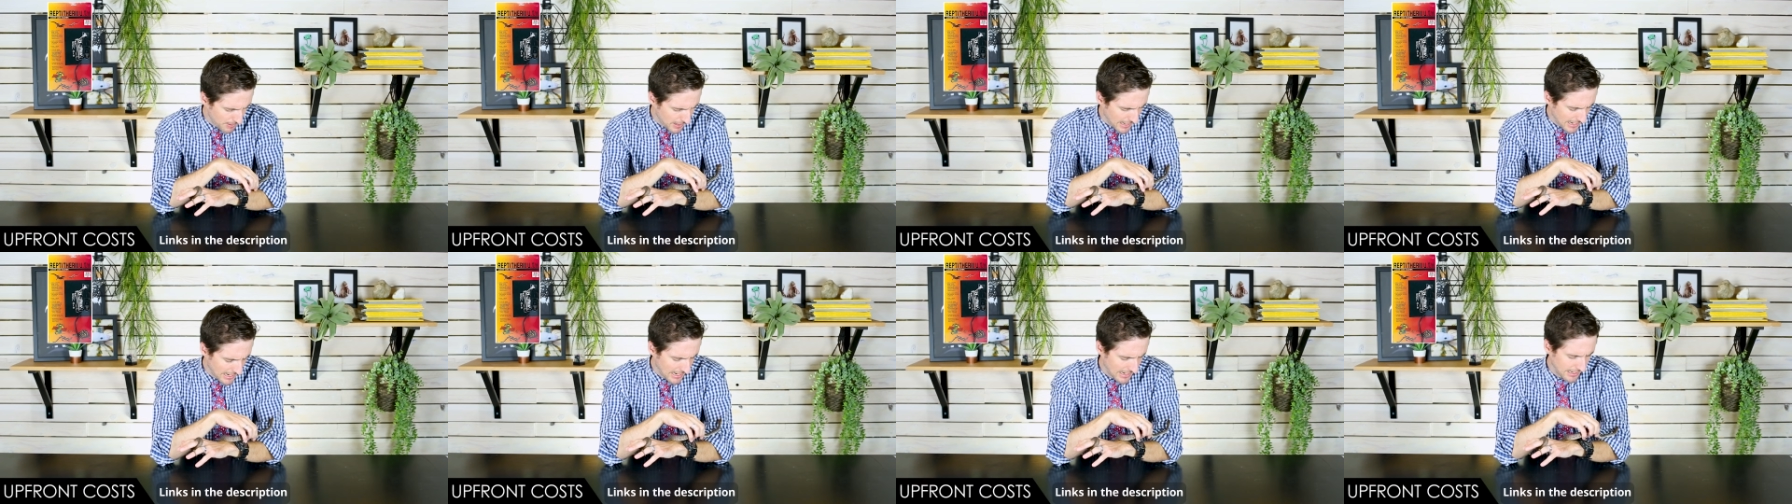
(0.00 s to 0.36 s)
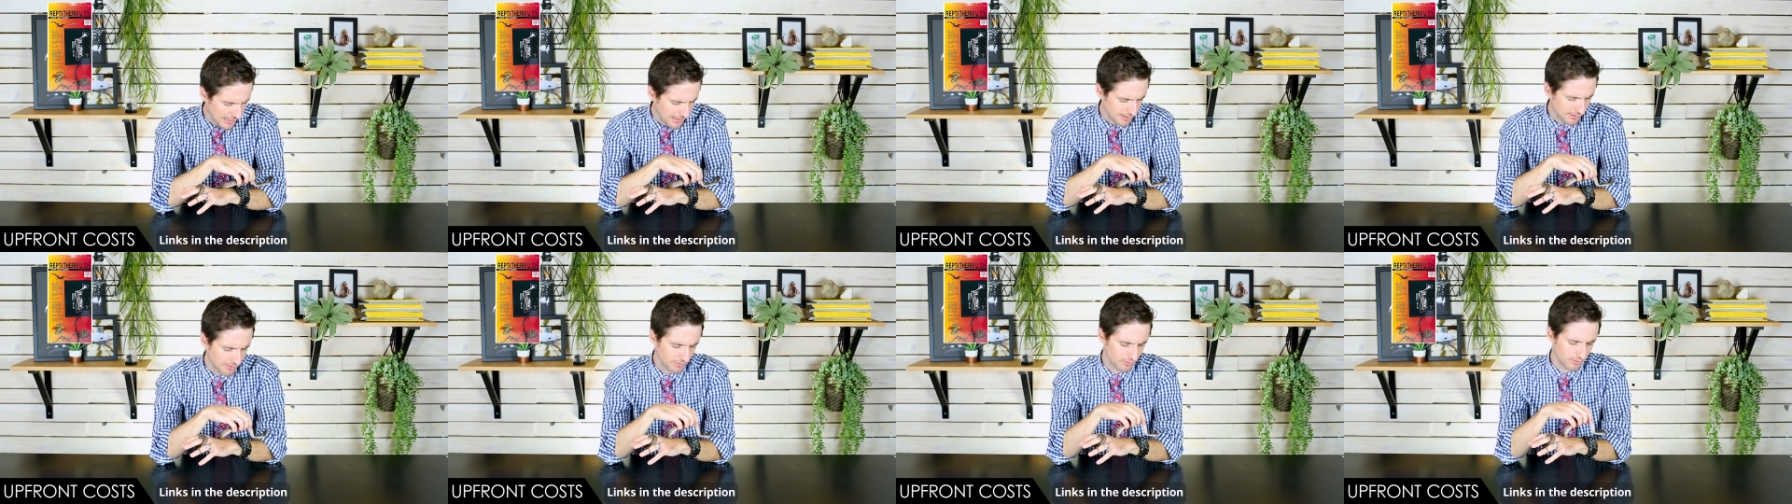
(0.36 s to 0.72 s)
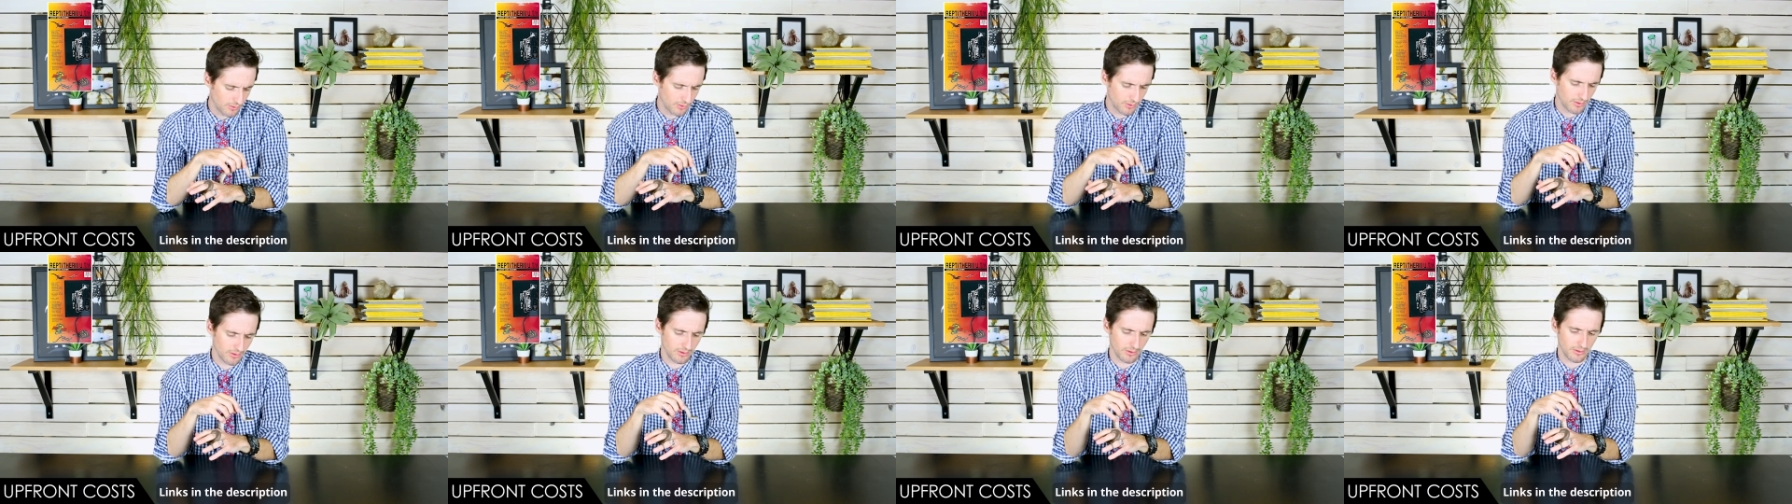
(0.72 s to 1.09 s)
pad
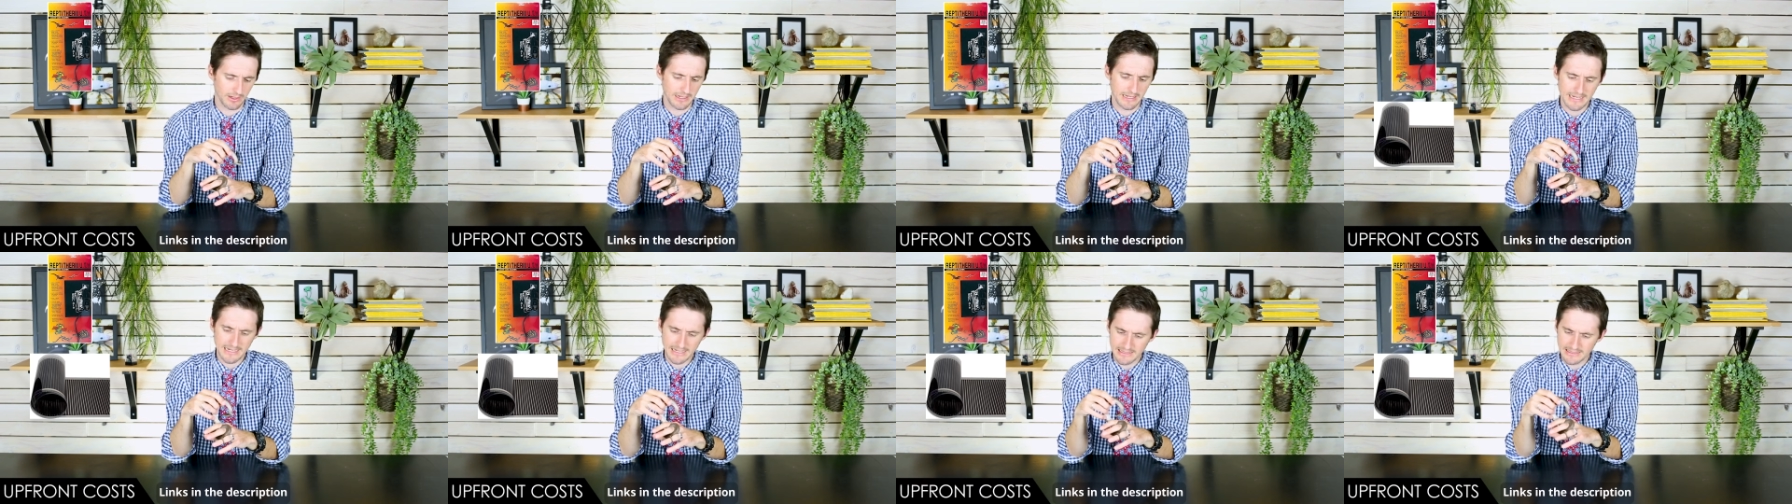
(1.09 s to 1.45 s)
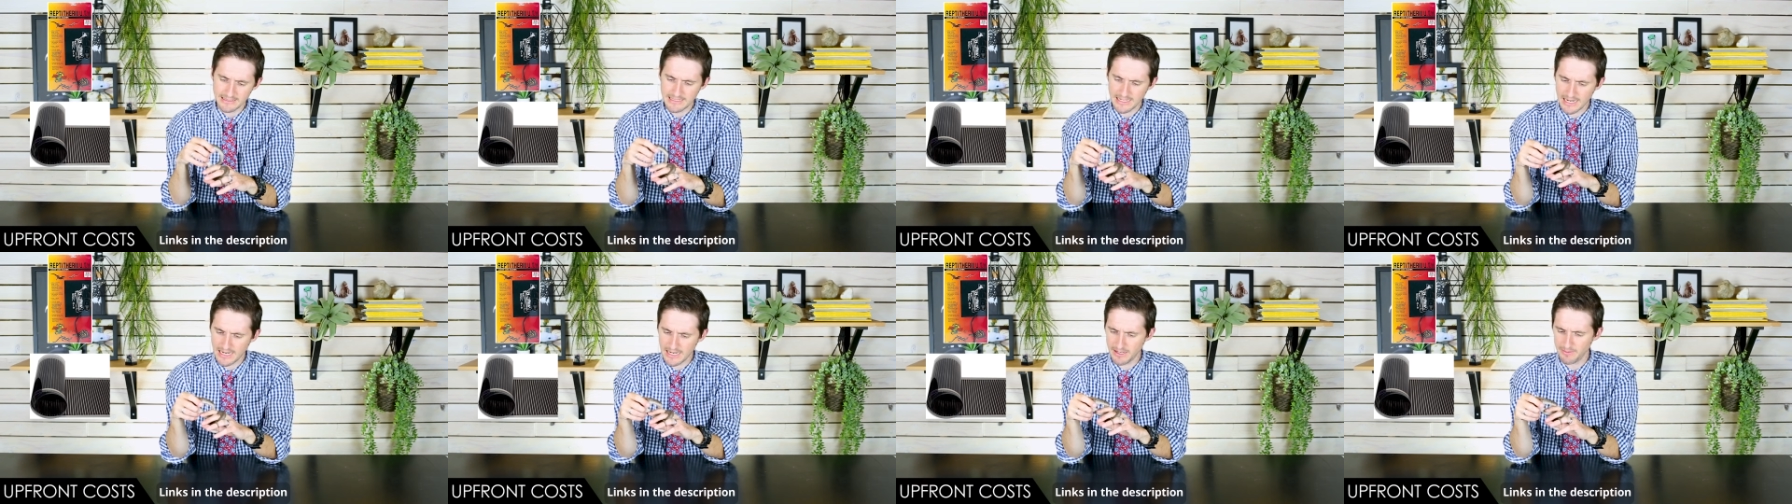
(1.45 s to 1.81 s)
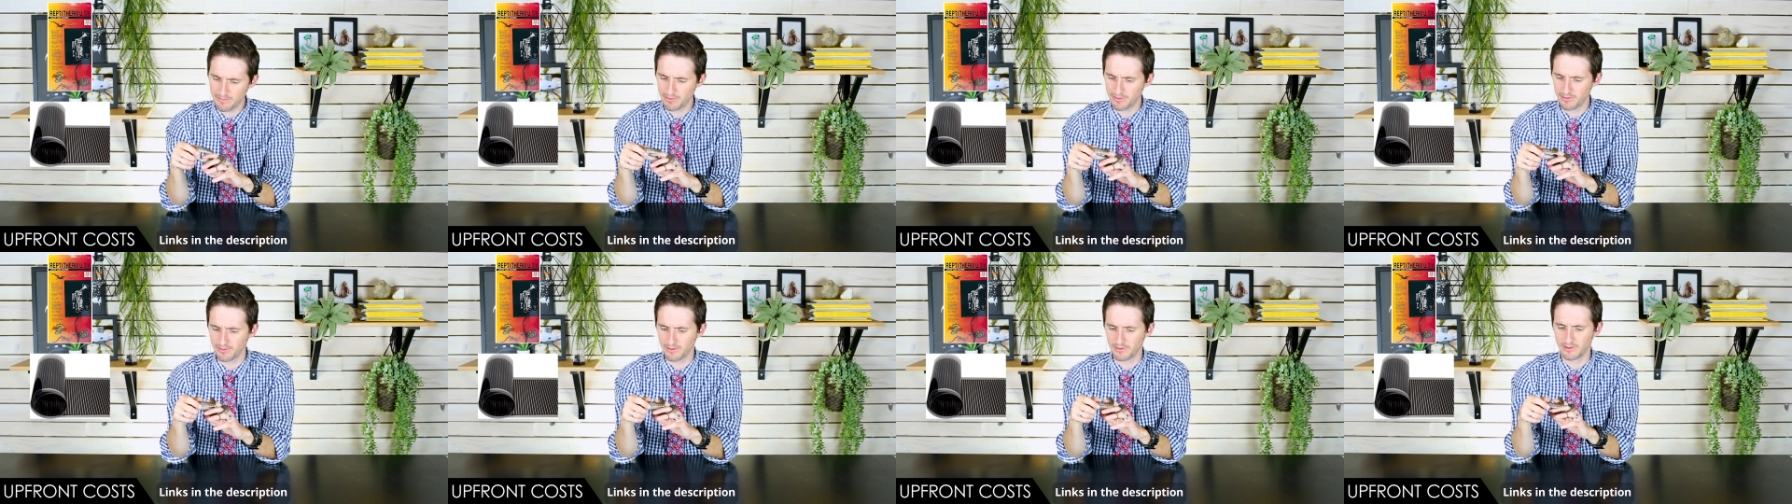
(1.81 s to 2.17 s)
or heat
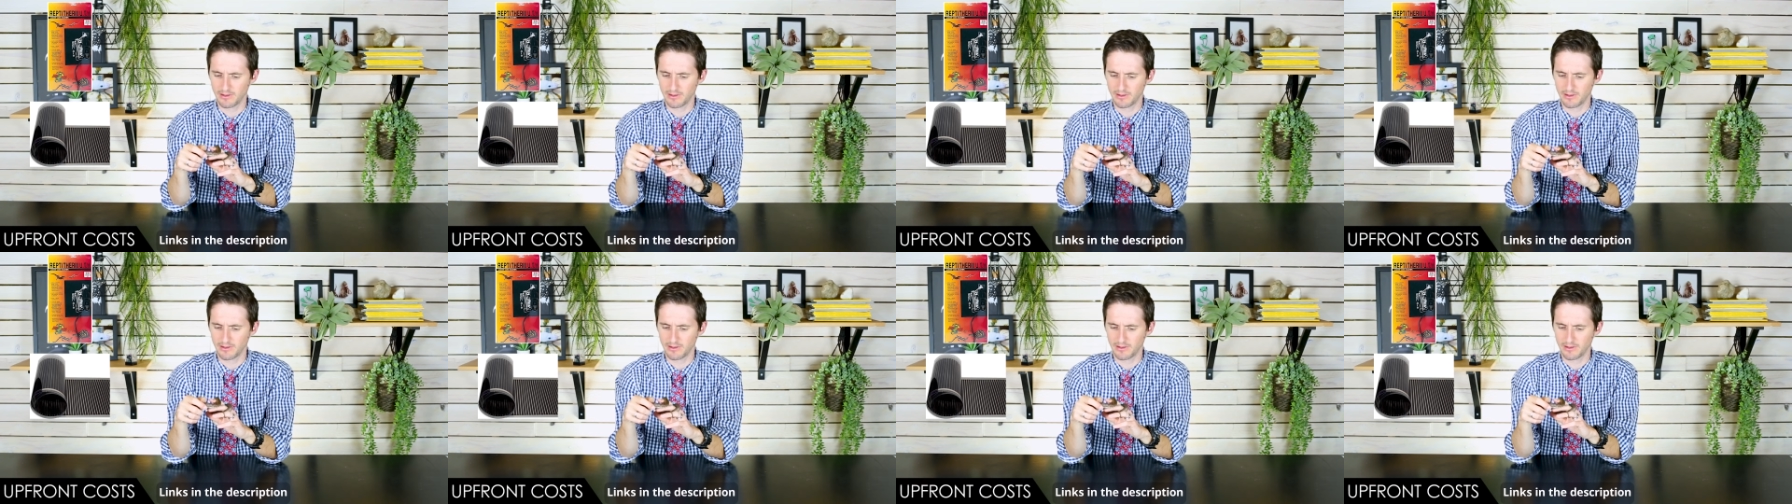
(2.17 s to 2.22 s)
tape,